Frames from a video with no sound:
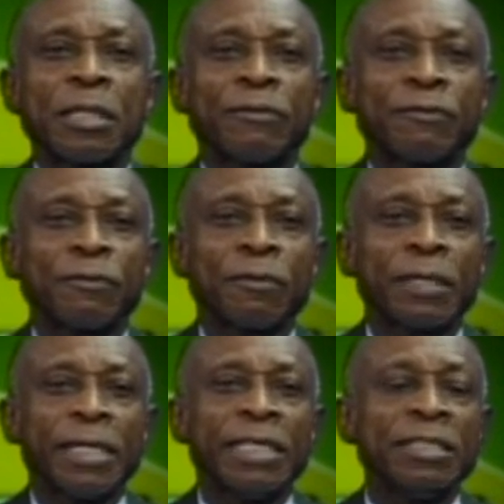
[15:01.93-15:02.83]
for
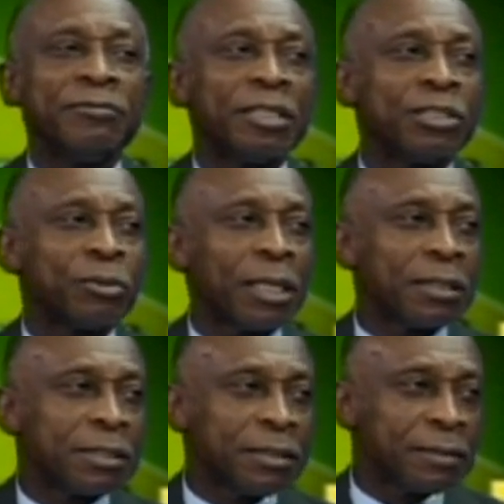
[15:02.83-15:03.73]
any
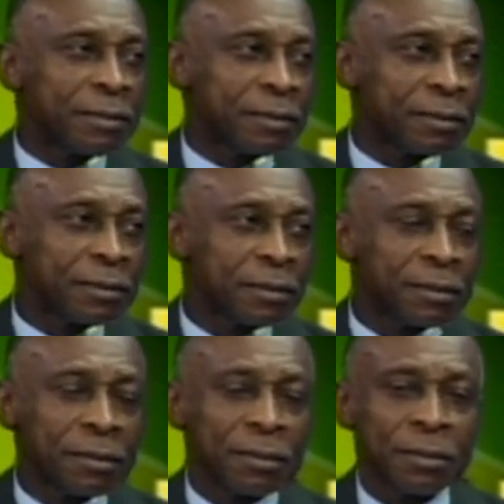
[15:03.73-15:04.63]
eventuality.
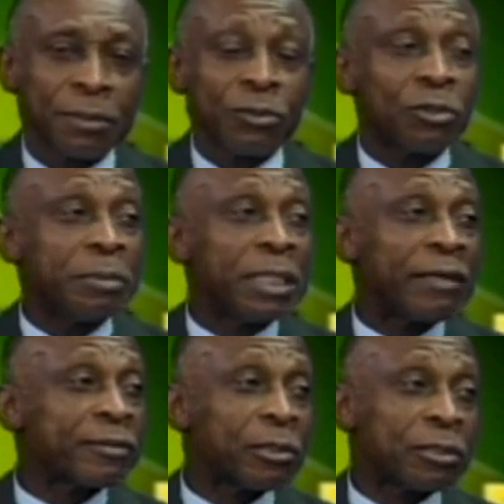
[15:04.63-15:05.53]
You could be
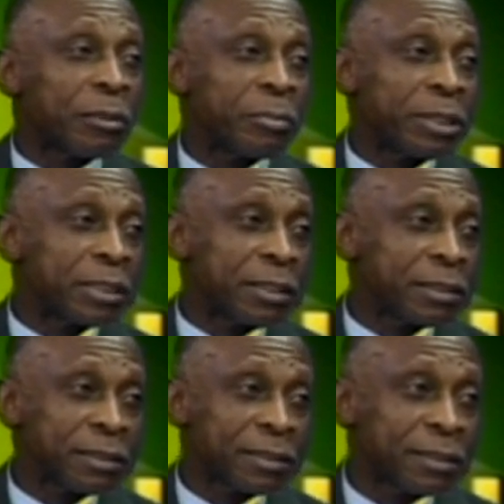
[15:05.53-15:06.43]
left out completely.
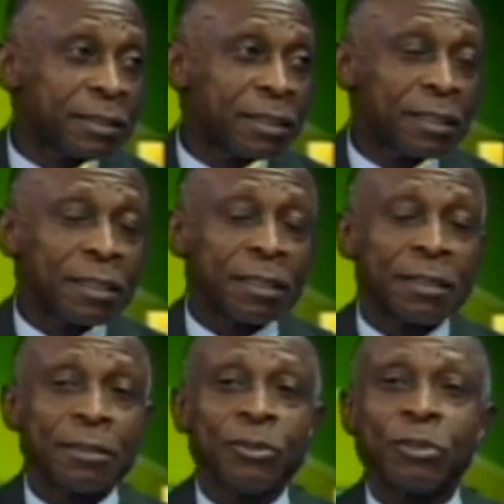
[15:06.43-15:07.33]

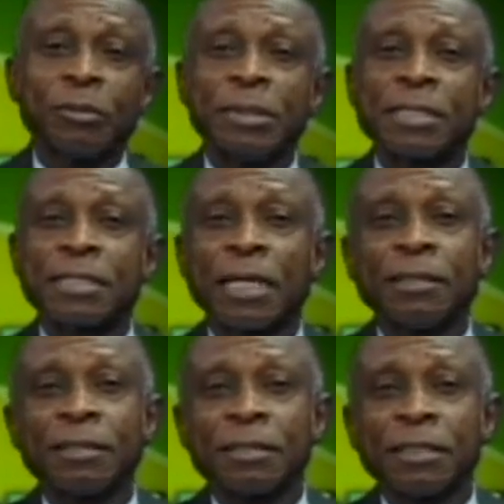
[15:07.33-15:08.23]
You could be
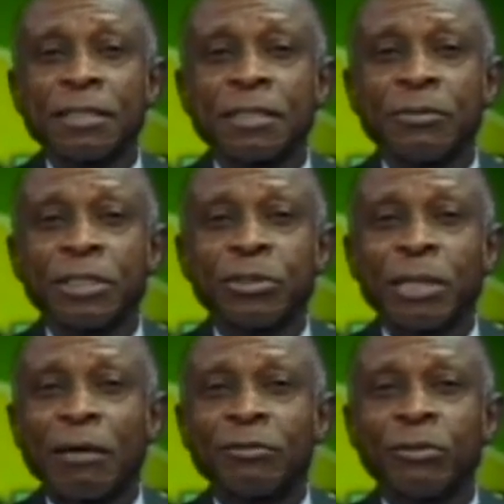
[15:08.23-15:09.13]
assigned things in which you
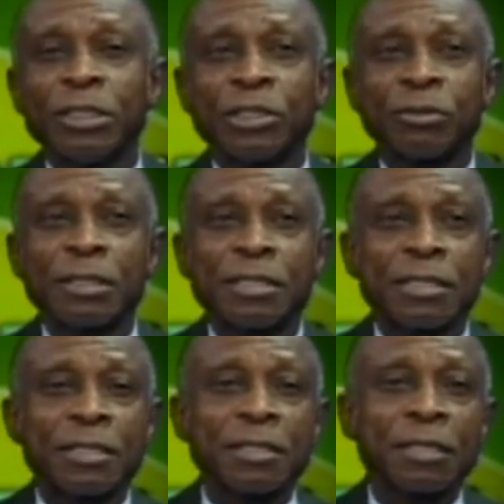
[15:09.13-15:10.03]
have no
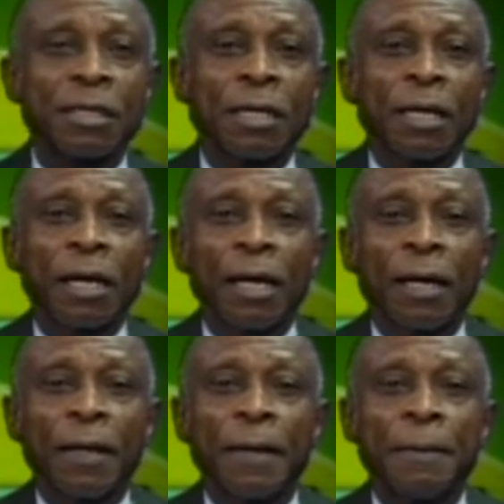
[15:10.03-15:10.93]
interest,
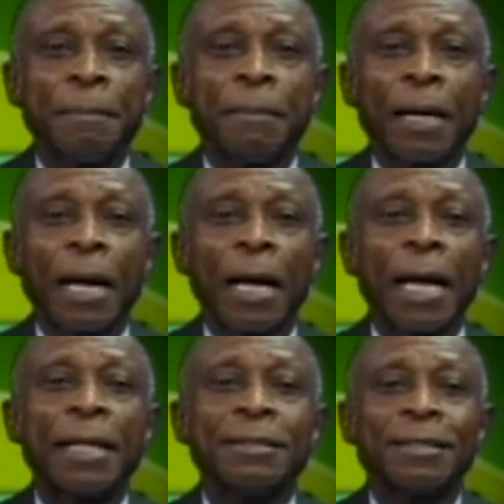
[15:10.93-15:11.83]

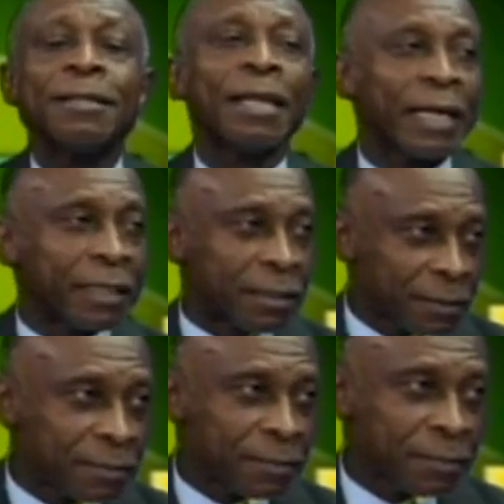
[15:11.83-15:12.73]
and the like.
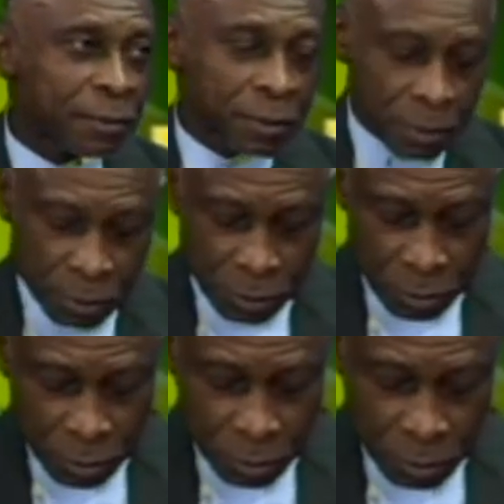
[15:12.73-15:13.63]

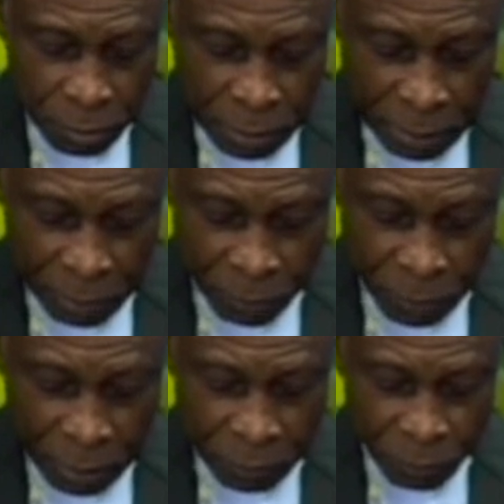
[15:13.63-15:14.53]
So
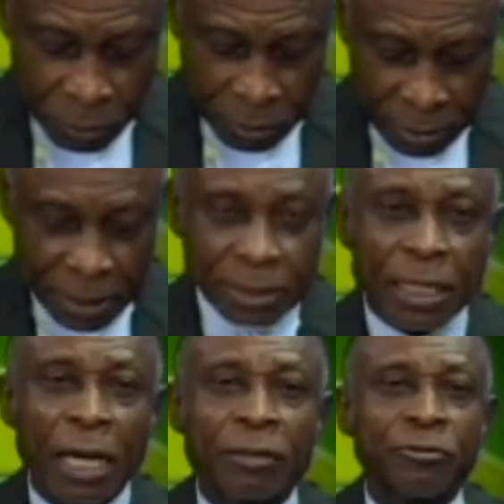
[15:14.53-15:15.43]
one wouldn't get
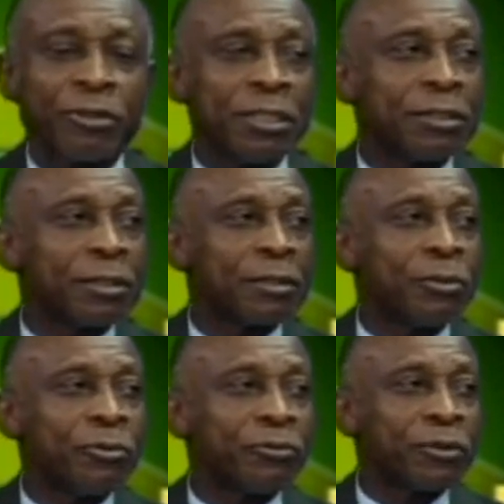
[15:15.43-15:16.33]
heart failure
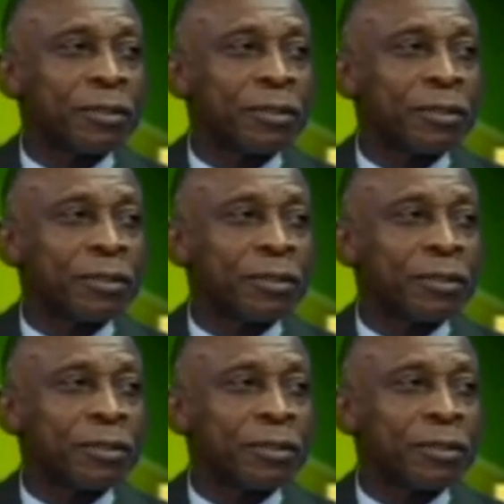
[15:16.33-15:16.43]
over